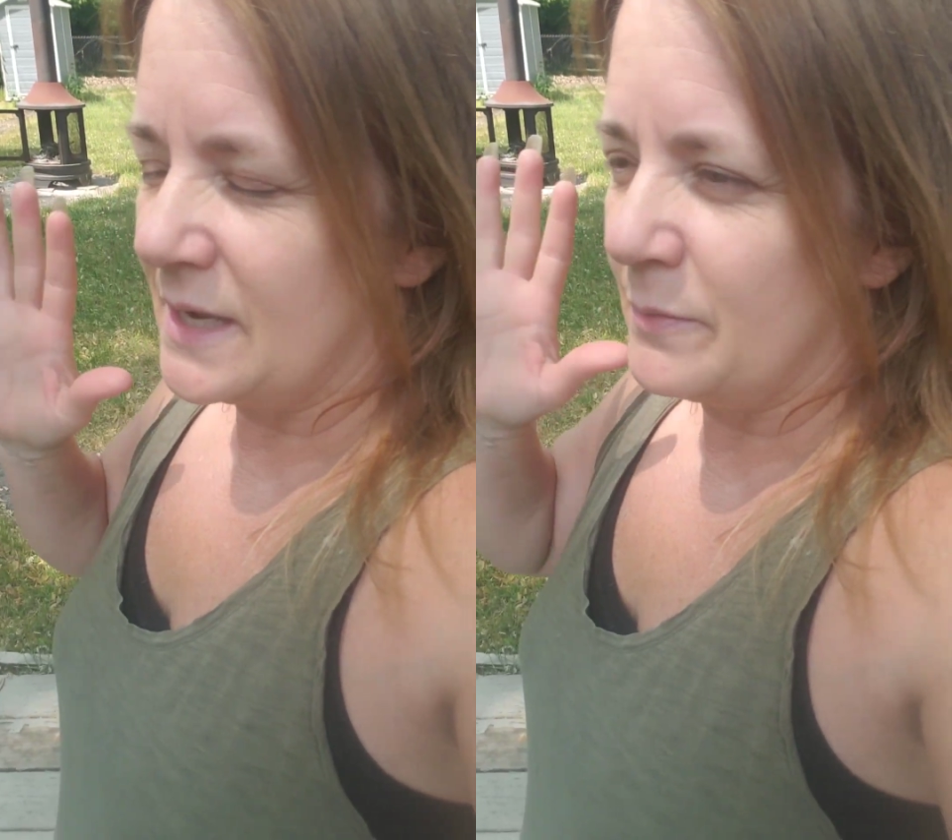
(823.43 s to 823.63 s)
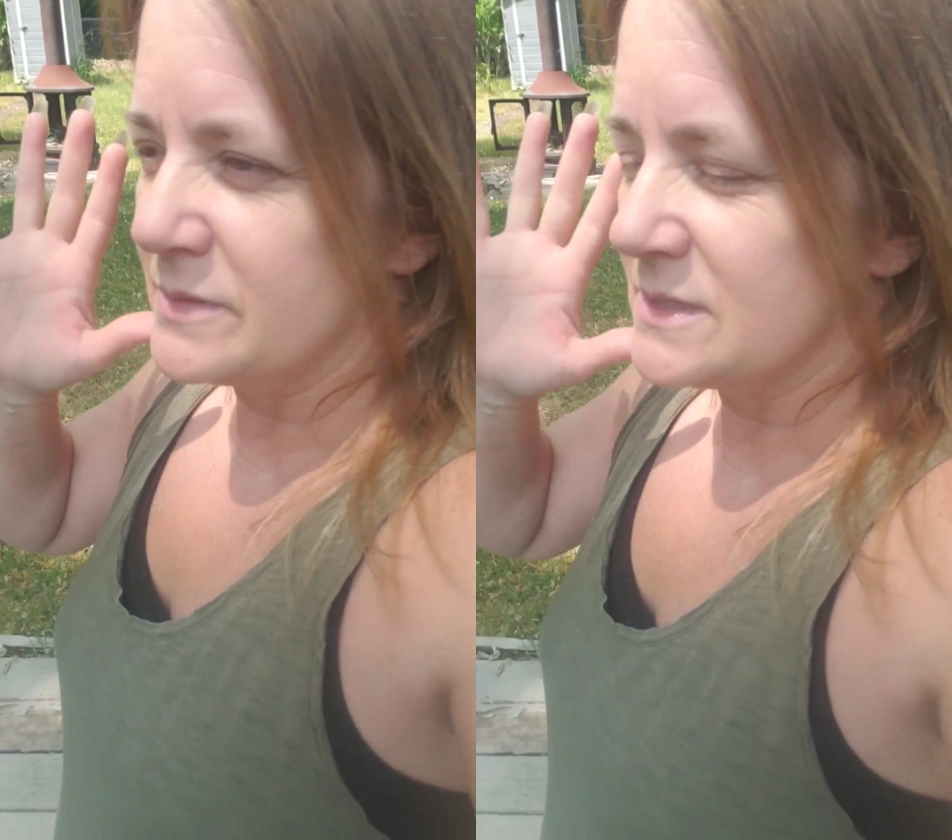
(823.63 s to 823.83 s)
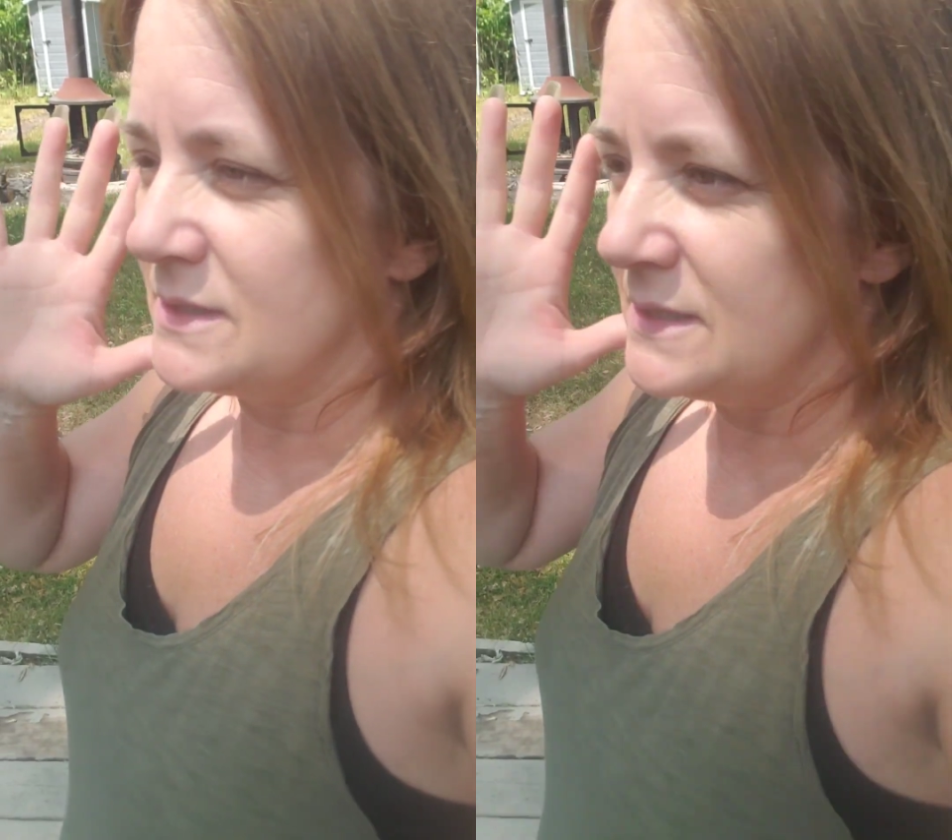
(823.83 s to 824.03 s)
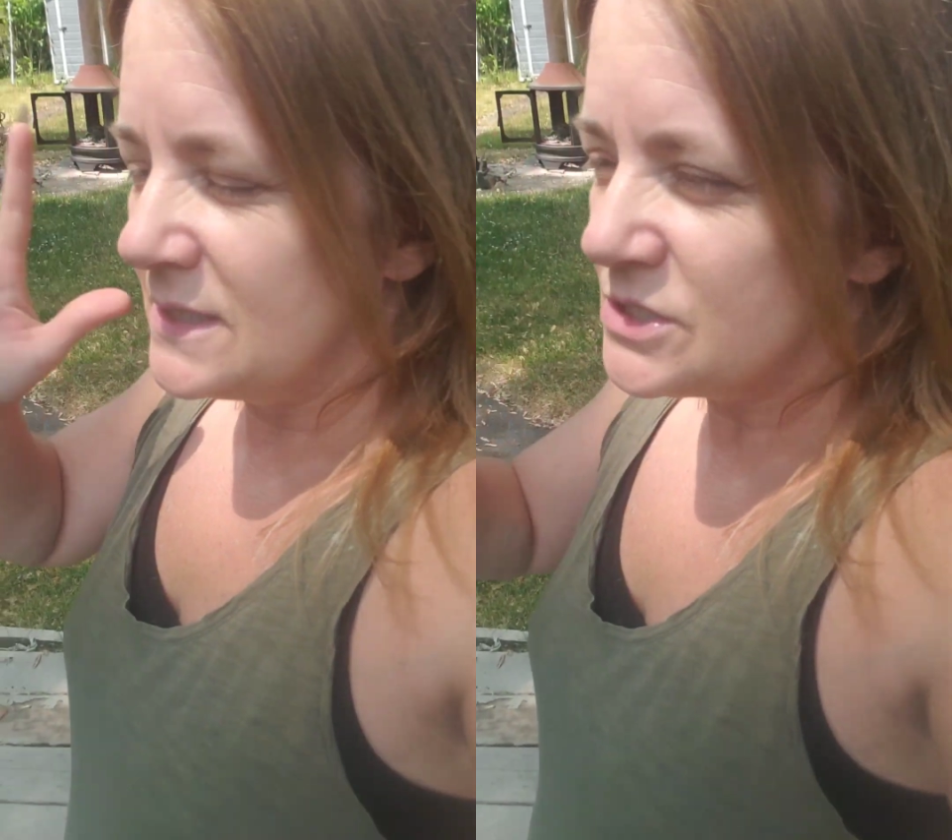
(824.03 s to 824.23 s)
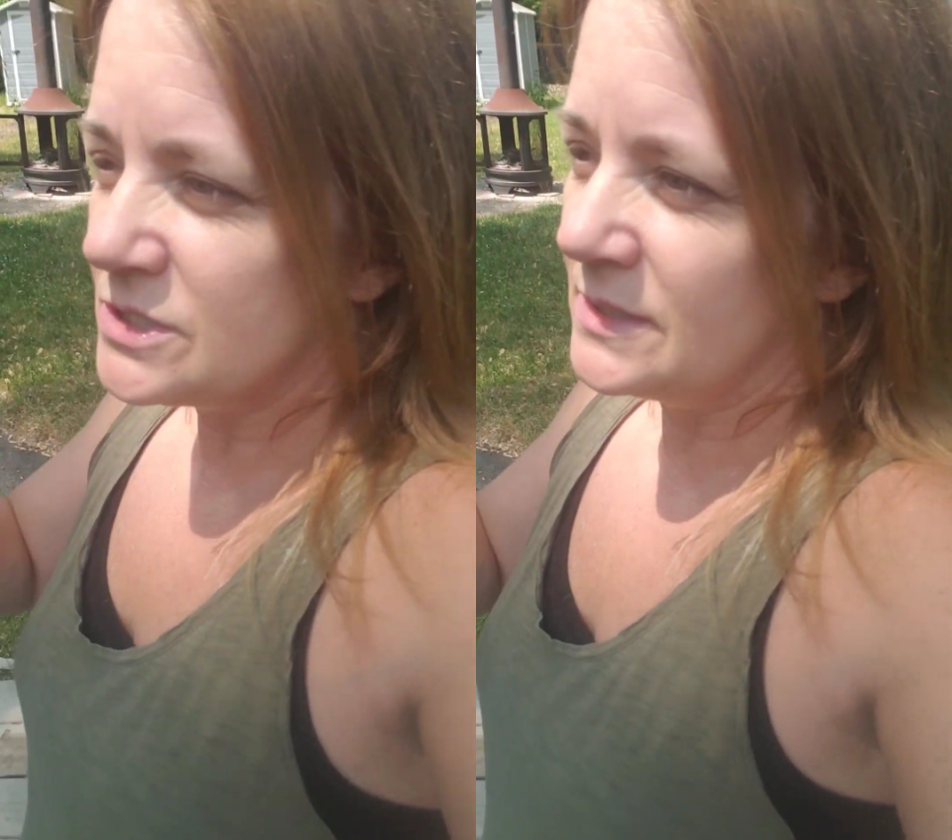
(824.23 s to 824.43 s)
I was
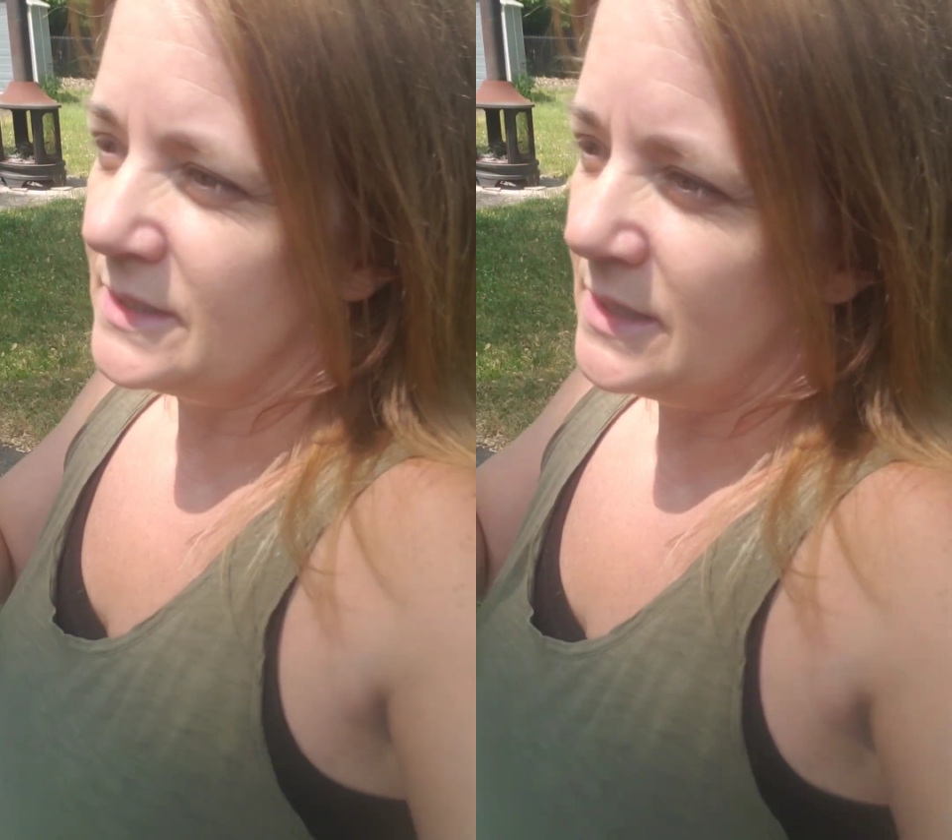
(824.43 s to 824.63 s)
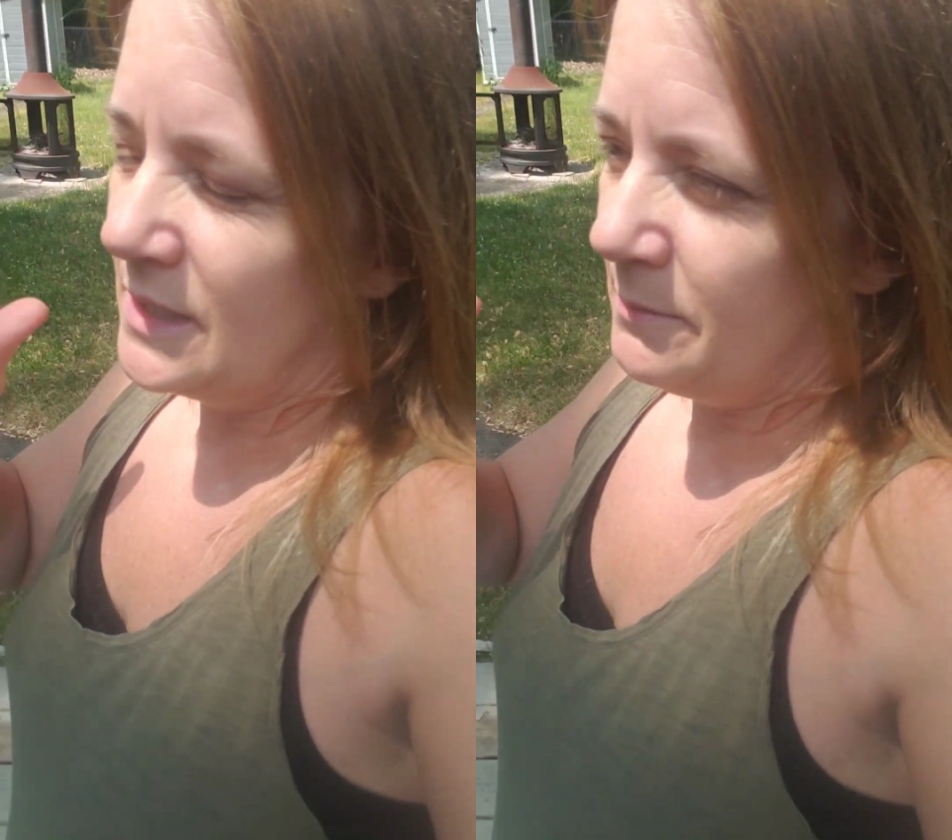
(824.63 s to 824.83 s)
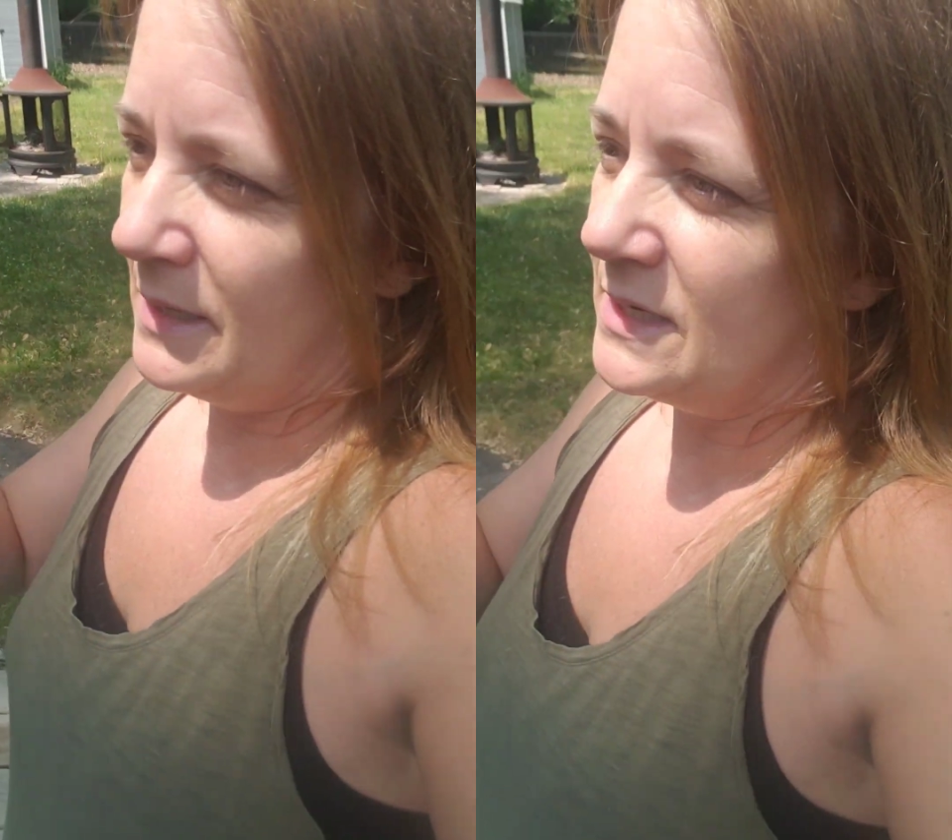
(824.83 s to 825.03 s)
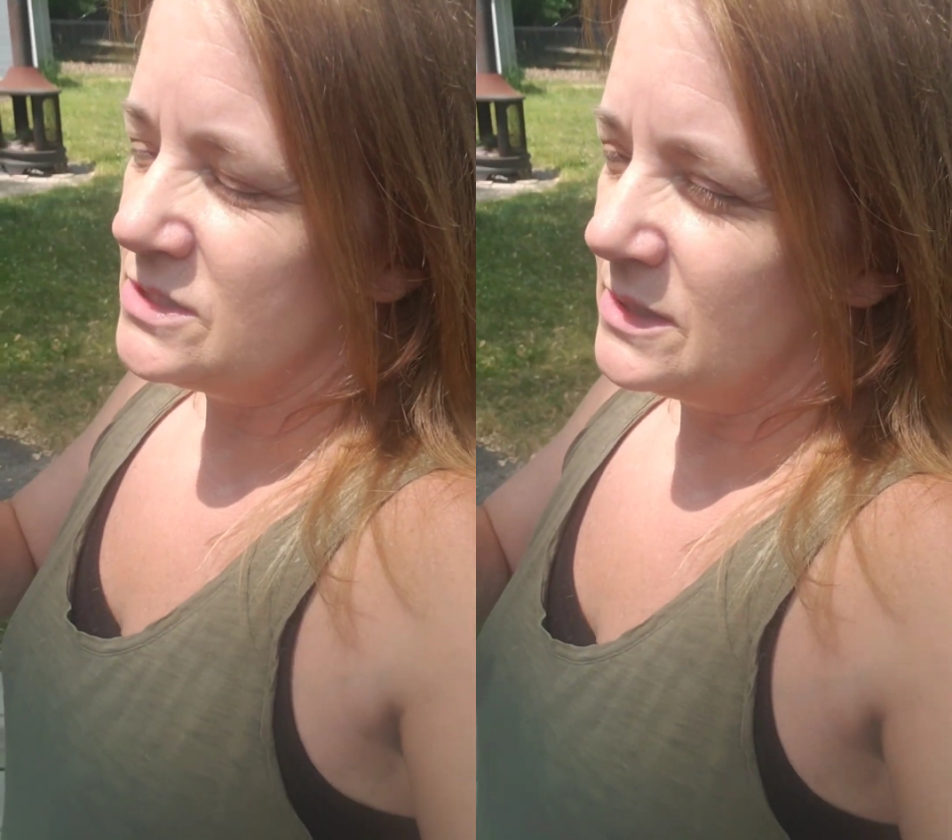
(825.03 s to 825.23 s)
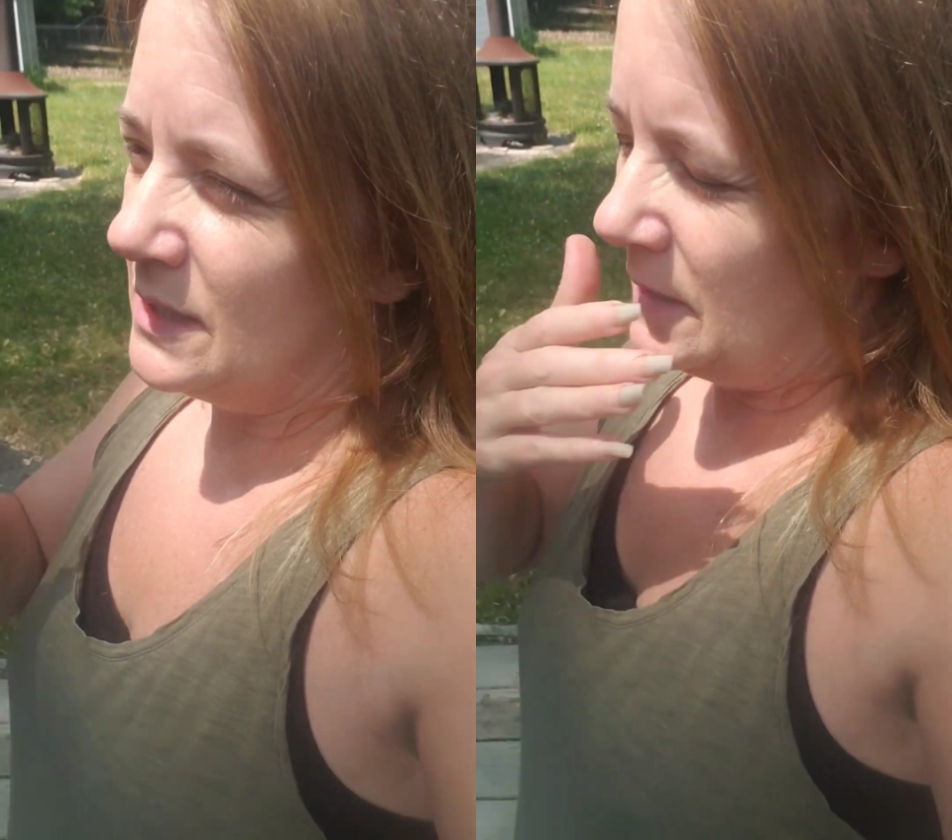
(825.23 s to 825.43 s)
initially
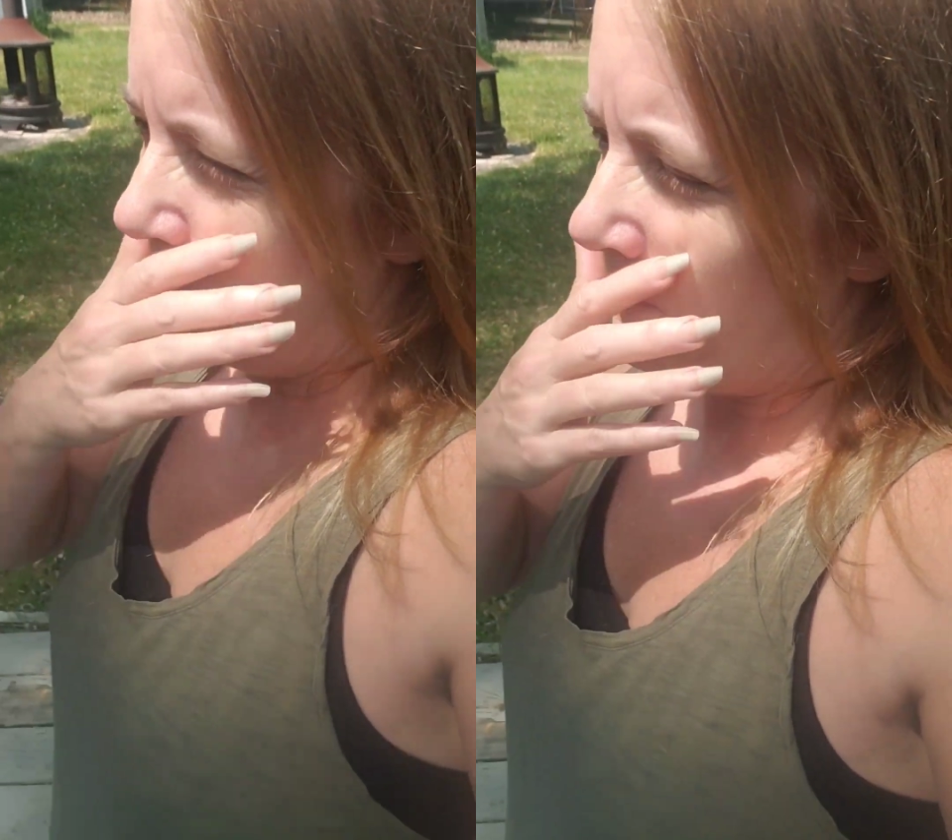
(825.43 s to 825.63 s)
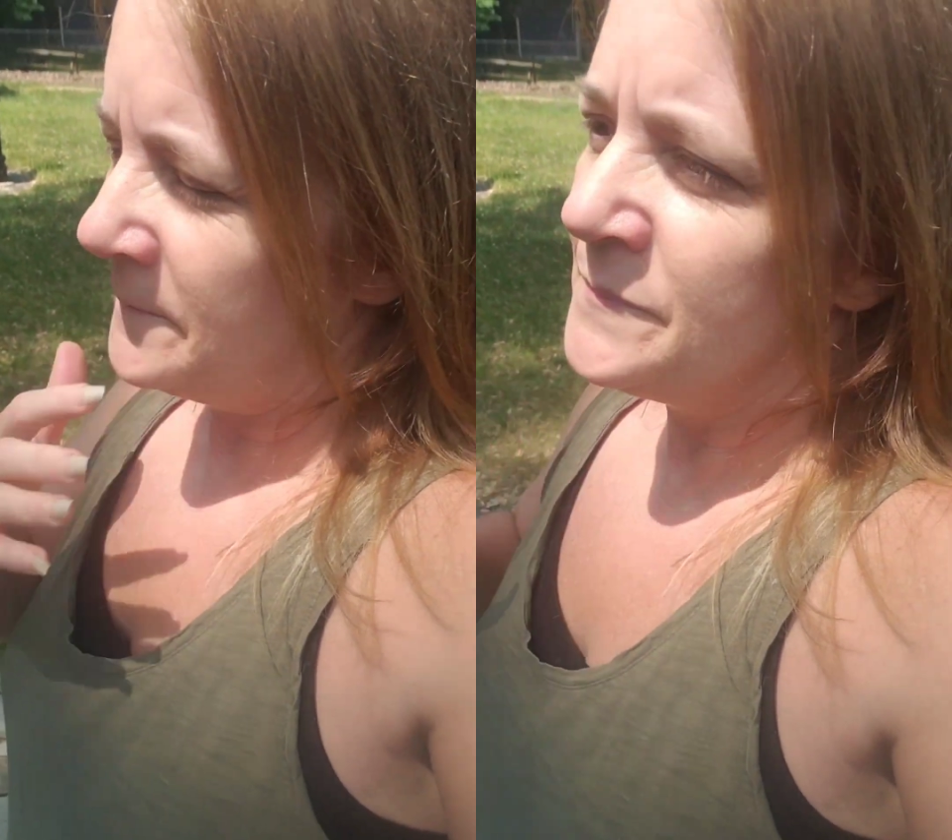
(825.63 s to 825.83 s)
imagining